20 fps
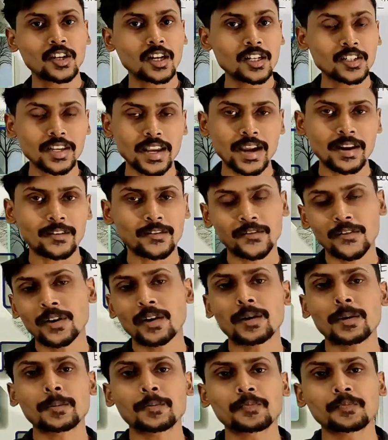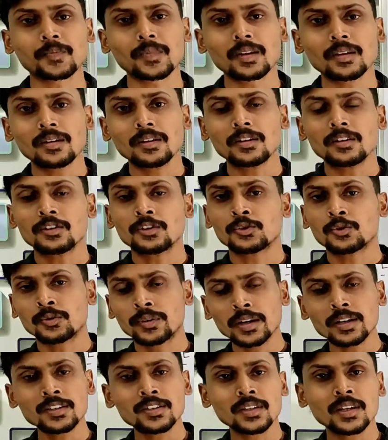Charge and Field.
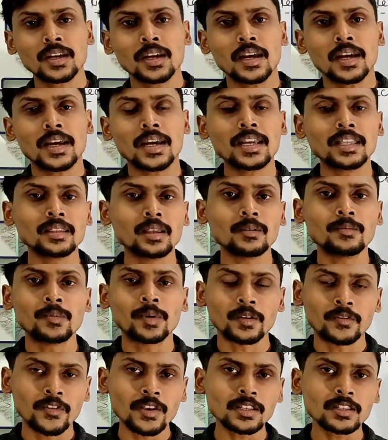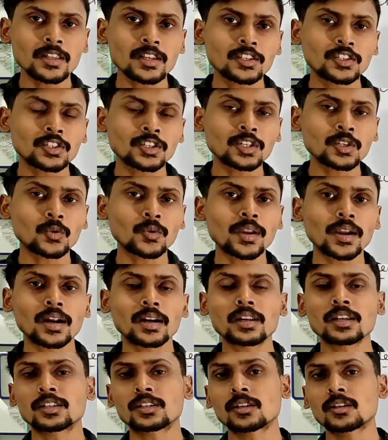Students, in the previous lecture we
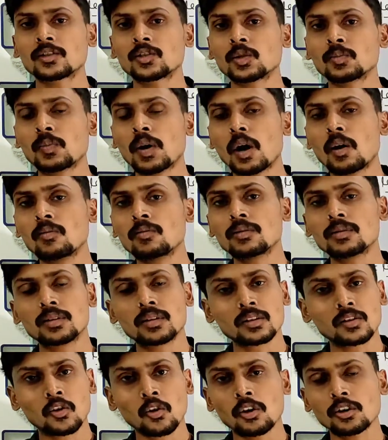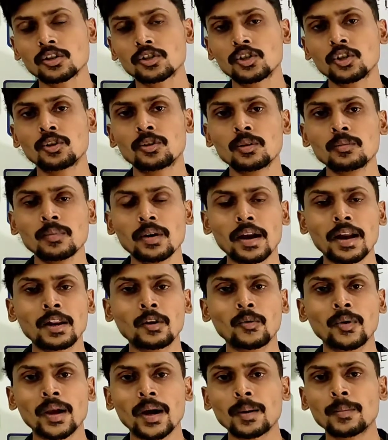have discussed about the Gauss theorem
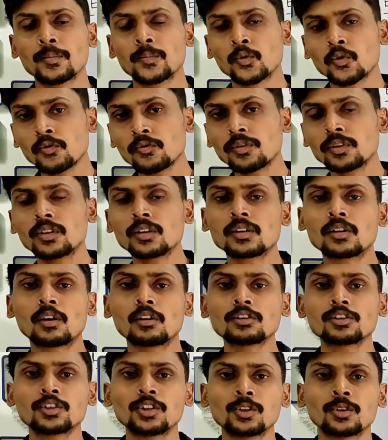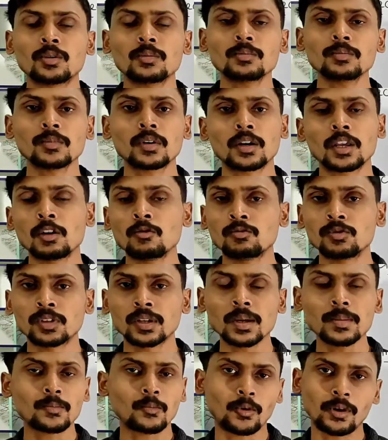and we have proved the Gauss theorem using
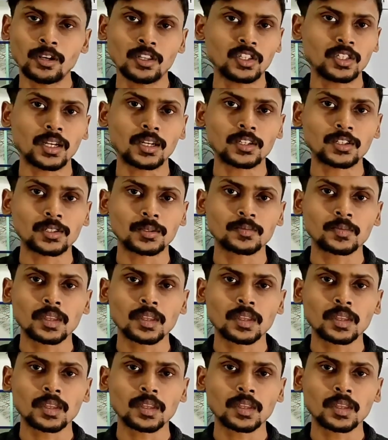a point charge.